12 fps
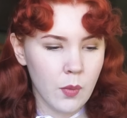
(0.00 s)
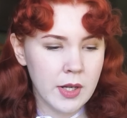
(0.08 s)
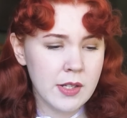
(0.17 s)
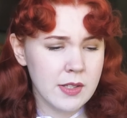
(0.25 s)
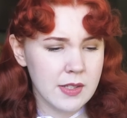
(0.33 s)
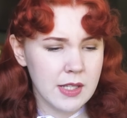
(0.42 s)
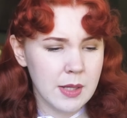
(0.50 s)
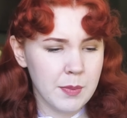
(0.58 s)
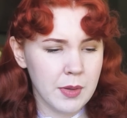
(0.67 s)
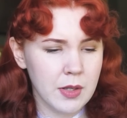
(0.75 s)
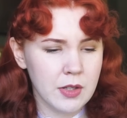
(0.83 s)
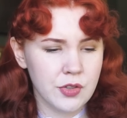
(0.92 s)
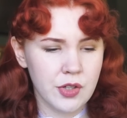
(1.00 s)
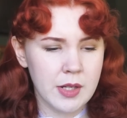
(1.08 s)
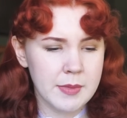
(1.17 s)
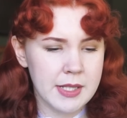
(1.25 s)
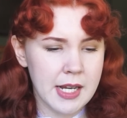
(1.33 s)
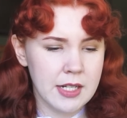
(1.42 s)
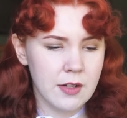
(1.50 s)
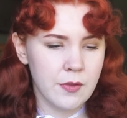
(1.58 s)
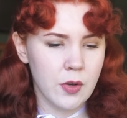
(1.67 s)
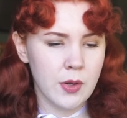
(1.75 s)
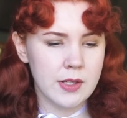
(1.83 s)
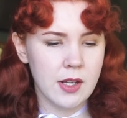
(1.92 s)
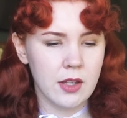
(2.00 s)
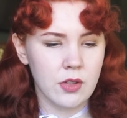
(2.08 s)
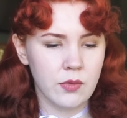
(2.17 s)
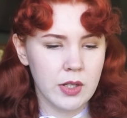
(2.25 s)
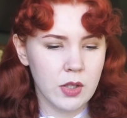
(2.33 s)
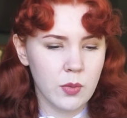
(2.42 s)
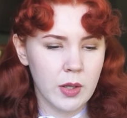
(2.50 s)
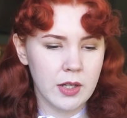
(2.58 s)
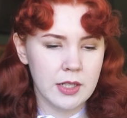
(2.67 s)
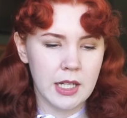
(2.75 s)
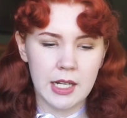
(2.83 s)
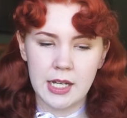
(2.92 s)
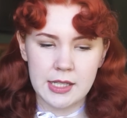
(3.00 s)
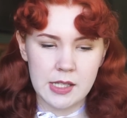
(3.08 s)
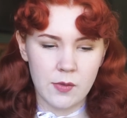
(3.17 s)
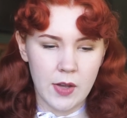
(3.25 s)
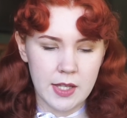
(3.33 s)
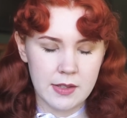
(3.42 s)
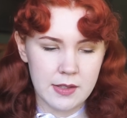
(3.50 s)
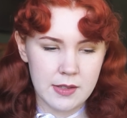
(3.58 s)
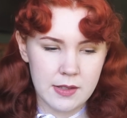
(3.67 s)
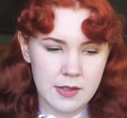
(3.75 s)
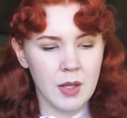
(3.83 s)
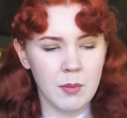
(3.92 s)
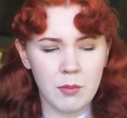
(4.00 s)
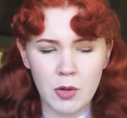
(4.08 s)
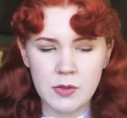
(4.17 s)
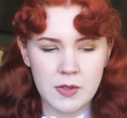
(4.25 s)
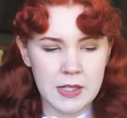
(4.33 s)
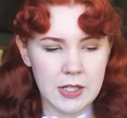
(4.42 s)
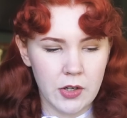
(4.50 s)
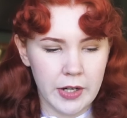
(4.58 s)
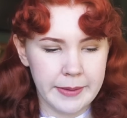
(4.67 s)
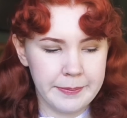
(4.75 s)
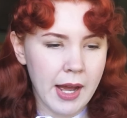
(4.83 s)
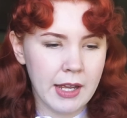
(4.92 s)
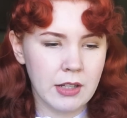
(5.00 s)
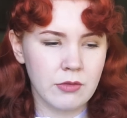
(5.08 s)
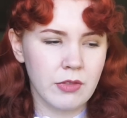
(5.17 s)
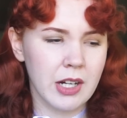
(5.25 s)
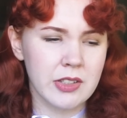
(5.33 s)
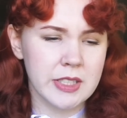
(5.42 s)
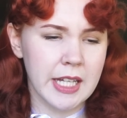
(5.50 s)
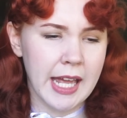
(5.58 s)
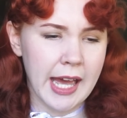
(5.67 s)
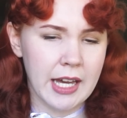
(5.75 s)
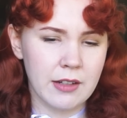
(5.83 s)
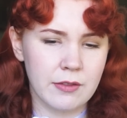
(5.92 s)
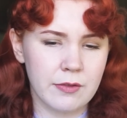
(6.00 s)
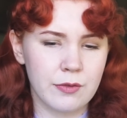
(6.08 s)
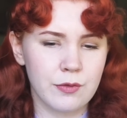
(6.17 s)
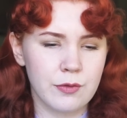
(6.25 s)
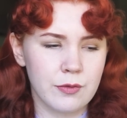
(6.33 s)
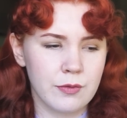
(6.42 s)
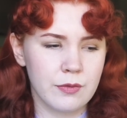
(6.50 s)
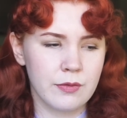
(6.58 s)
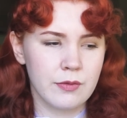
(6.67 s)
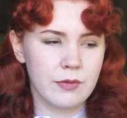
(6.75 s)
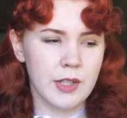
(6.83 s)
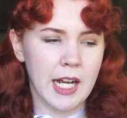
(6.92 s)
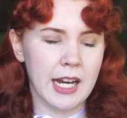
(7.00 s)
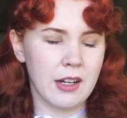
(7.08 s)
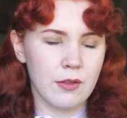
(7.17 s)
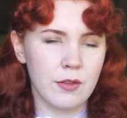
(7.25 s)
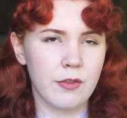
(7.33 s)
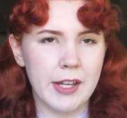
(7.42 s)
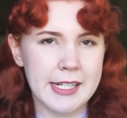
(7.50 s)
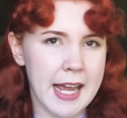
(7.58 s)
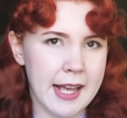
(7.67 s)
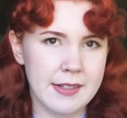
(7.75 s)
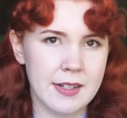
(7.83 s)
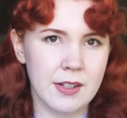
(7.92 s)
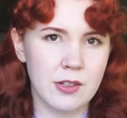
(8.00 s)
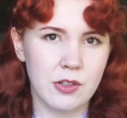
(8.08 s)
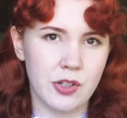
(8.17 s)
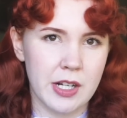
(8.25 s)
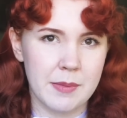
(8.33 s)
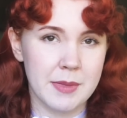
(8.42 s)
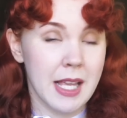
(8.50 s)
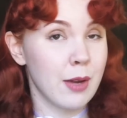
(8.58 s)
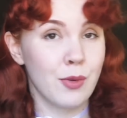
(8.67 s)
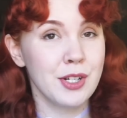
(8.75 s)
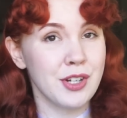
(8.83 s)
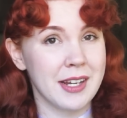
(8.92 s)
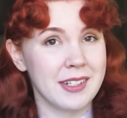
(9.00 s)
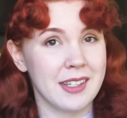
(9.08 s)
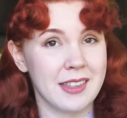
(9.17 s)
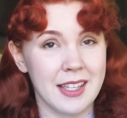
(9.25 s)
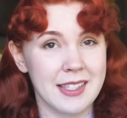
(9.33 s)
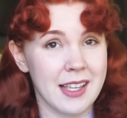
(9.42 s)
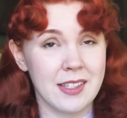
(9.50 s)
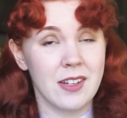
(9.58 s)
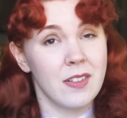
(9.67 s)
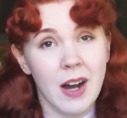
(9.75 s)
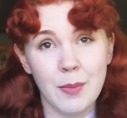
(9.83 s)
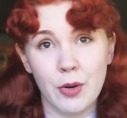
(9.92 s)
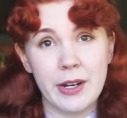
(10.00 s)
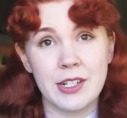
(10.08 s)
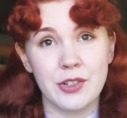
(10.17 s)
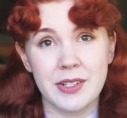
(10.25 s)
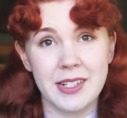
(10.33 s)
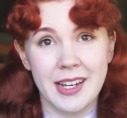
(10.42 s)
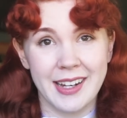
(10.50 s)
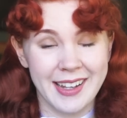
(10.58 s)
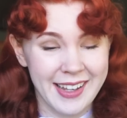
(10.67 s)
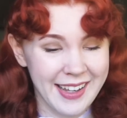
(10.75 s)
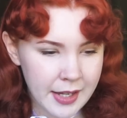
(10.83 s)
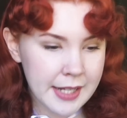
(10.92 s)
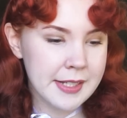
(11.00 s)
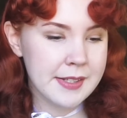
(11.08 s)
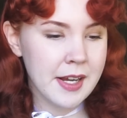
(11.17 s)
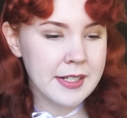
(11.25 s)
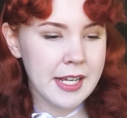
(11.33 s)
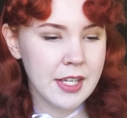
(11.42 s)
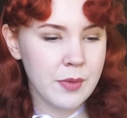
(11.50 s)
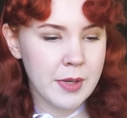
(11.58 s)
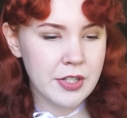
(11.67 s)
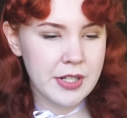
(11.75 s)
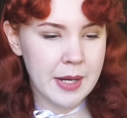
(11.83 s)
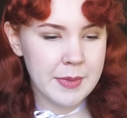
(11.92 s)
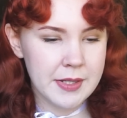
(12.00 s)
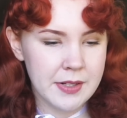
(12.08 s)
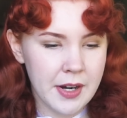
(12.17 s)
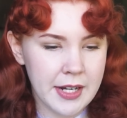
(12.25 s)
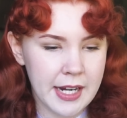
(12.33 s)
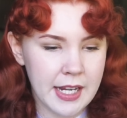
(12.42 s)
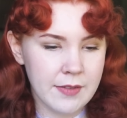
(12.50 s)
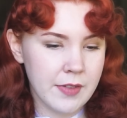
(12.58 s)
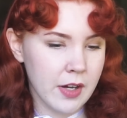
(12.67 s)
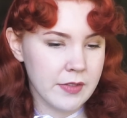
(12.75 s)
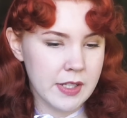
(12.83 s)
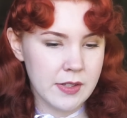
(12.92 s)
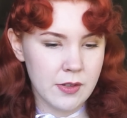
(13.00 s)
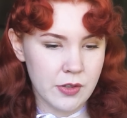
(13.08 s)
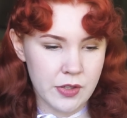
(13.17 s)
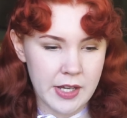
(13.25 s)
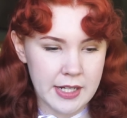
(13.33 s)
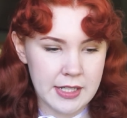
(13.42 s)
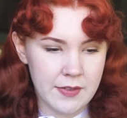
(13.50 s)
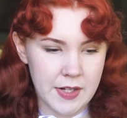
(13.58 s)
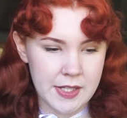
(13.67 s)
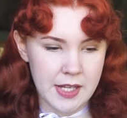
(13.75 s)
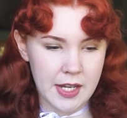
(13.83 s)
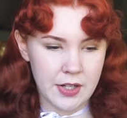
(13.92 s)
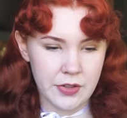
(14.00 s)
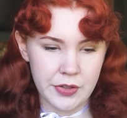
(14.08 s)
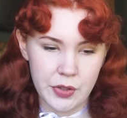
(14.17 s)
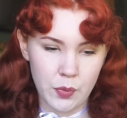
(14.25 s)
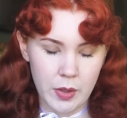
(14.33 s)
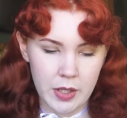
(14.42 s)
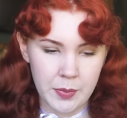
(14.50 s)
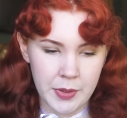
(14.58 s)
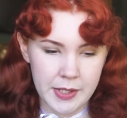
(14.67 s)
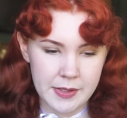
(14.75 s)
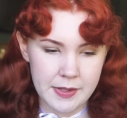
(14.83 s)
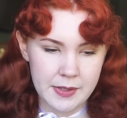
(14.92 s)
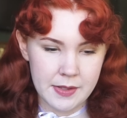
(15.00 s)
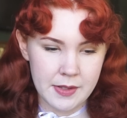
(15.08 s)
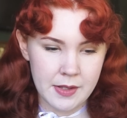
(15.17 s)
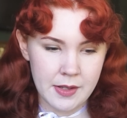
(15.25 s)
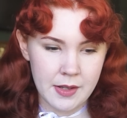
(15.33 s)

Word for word: When you sleep, your dreams tend to focus on the real world and its events. Mostly agree. I rarely have kind of fantastical dreams. I wish I did, that sounds a lot more interesting. It does not take you much time to start getting involved in social activities at your new workplace.